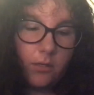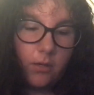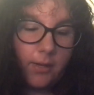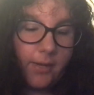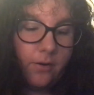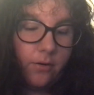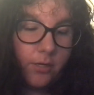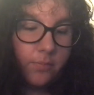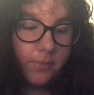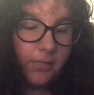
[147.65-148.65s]
I had
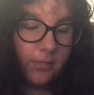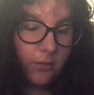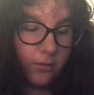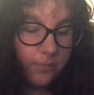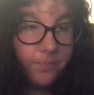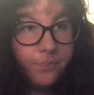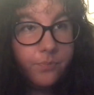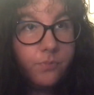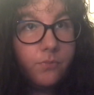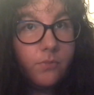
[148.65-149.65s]
already been
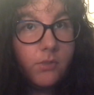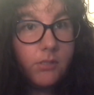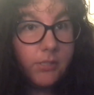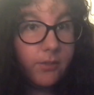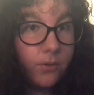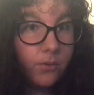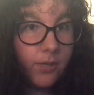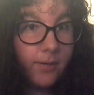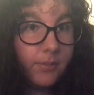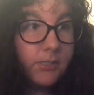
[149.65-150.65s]
single.
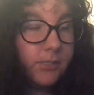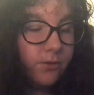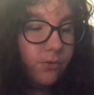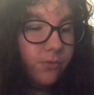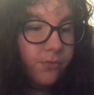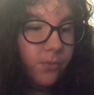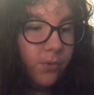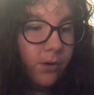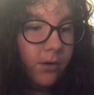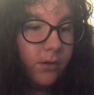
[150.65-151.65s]
I'd been single
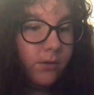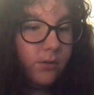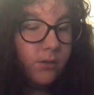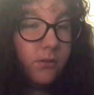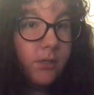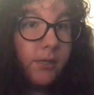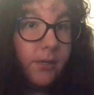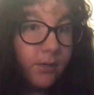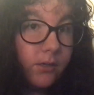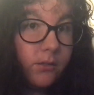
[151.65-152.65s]
for a
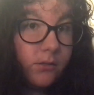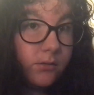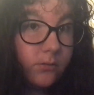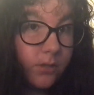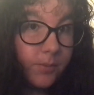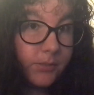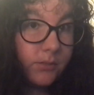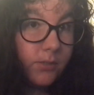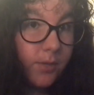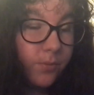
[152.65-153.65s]
year up
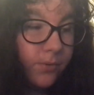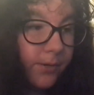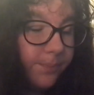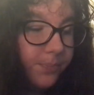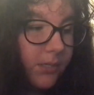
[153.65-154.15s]
until that point.